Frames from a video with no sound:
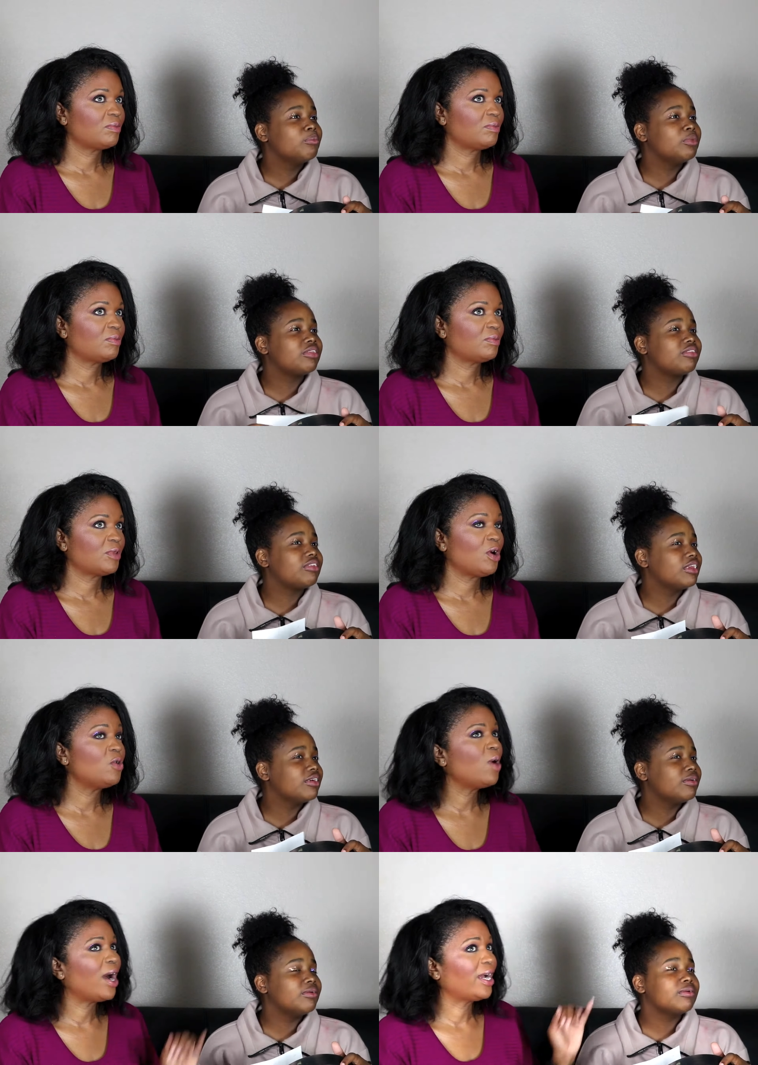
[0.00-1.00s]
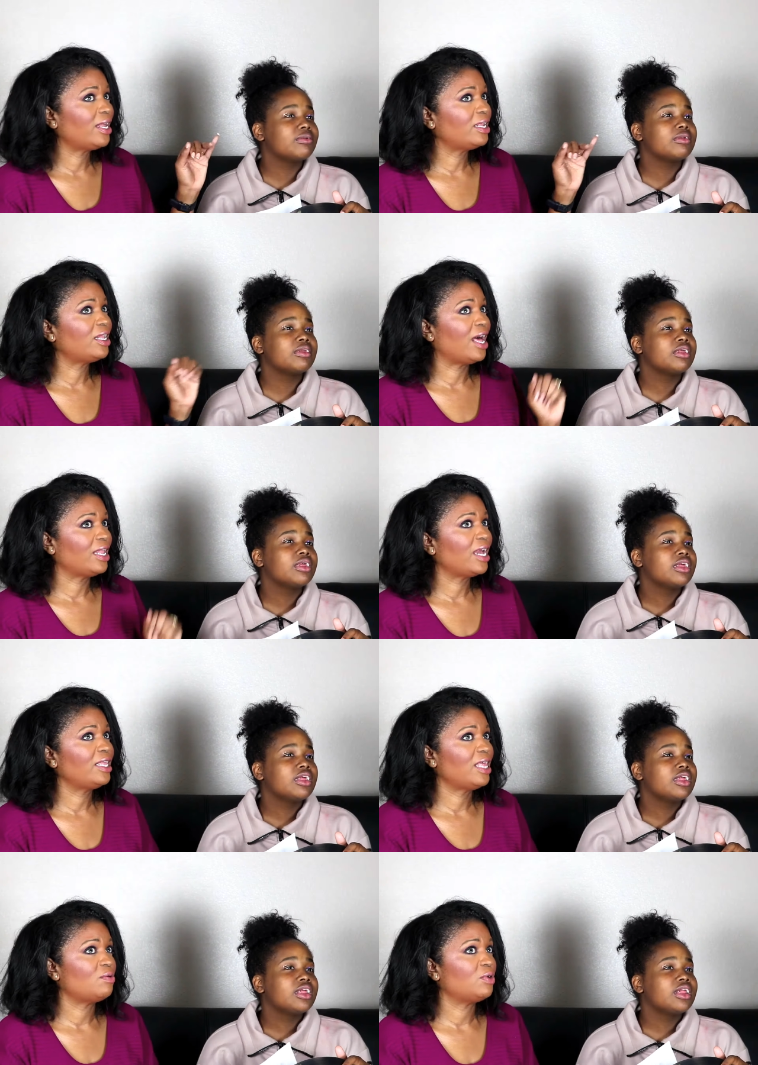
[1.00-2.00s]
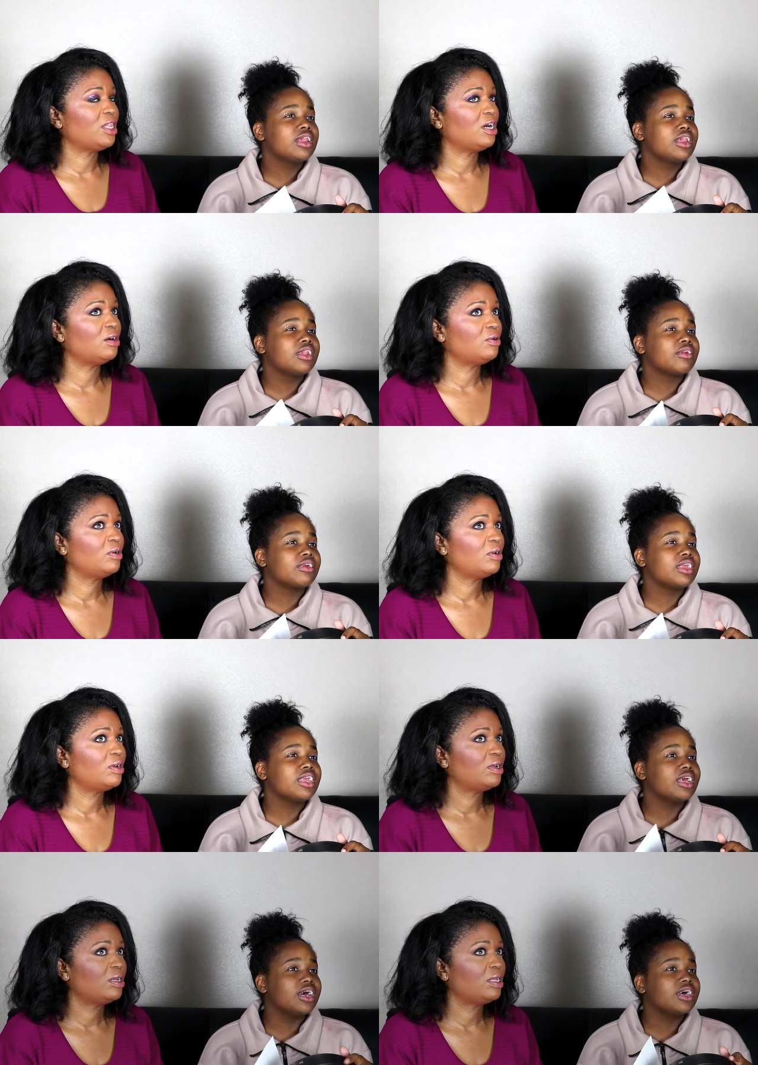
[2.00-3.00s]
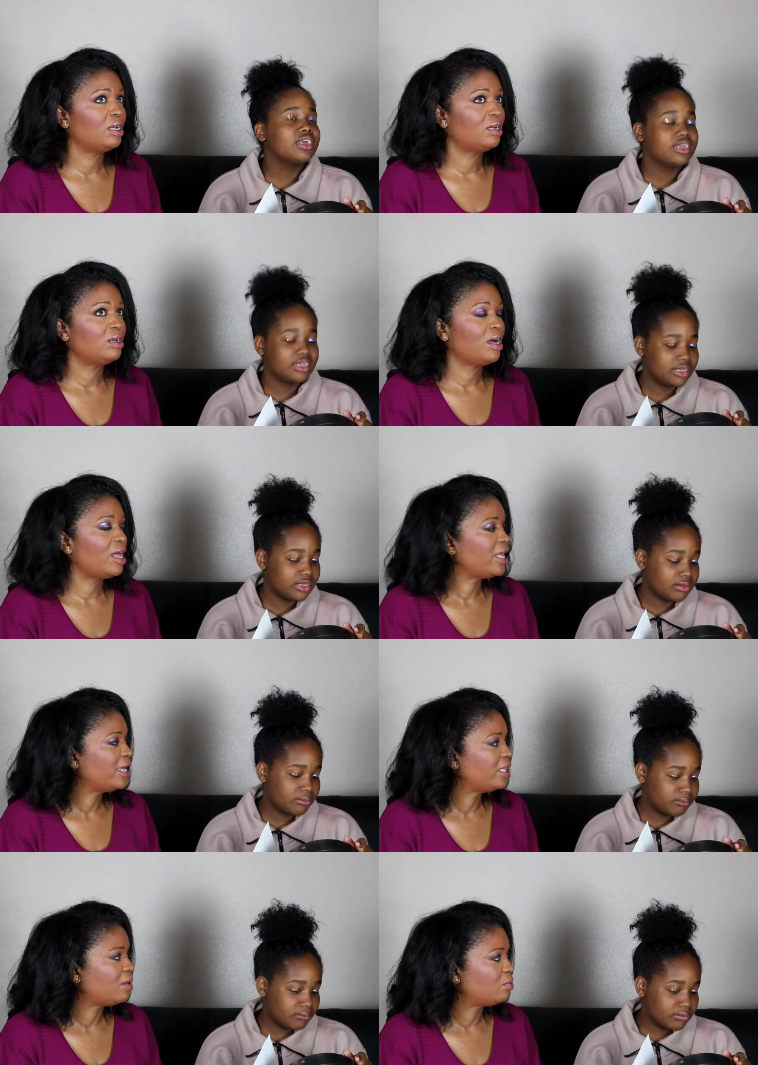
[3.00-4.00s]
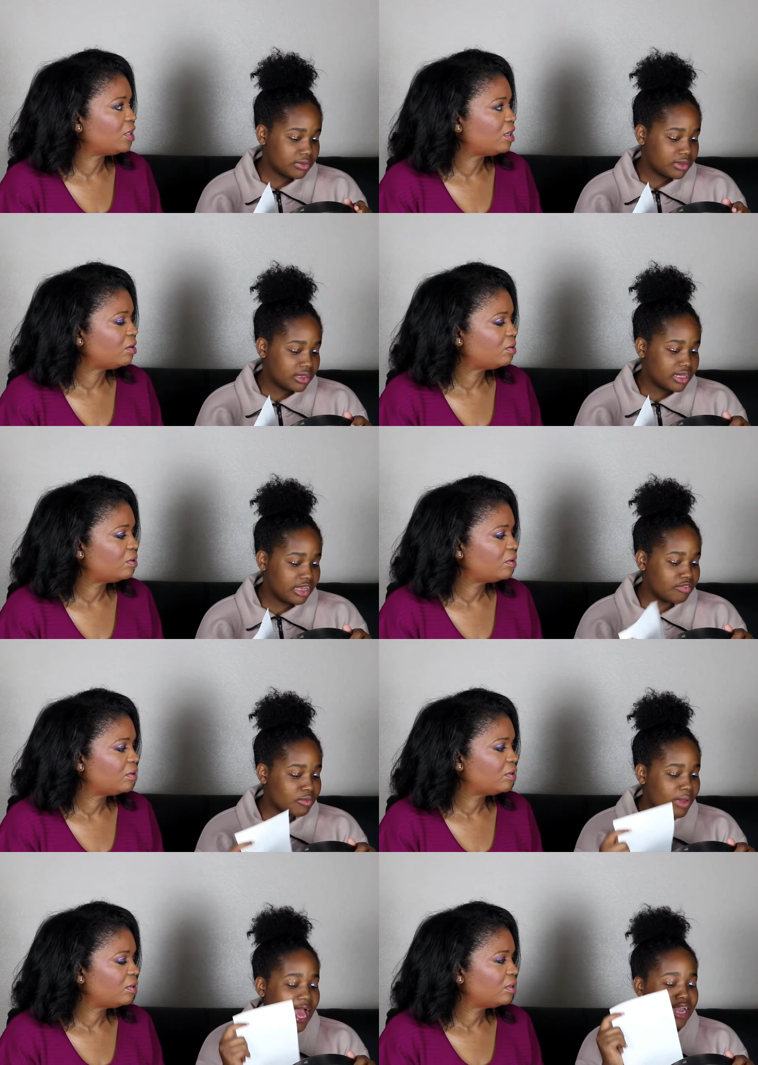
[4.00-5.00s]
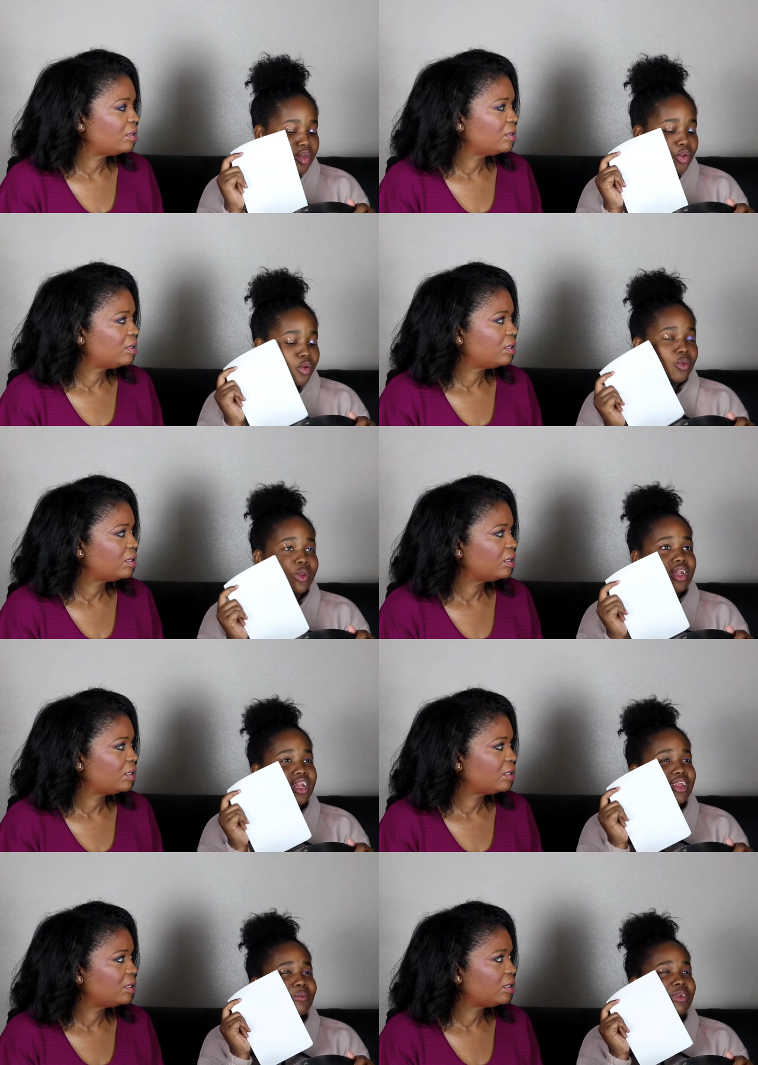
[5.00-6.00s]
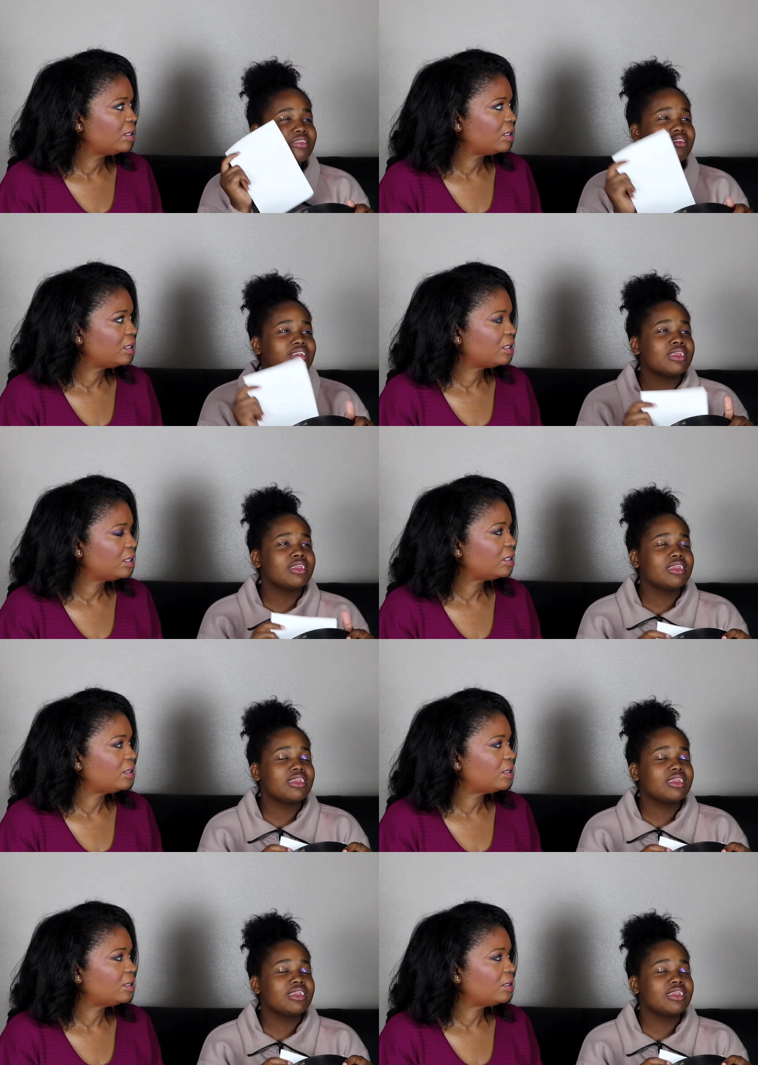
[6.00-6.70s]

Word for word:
Speaker 1: but still. Ooh, I
Speaker 2: kind of I like that one though. Glittery, yeah. Yeah, I like that one though.
Speaker 1: If you had nude and then you wanted to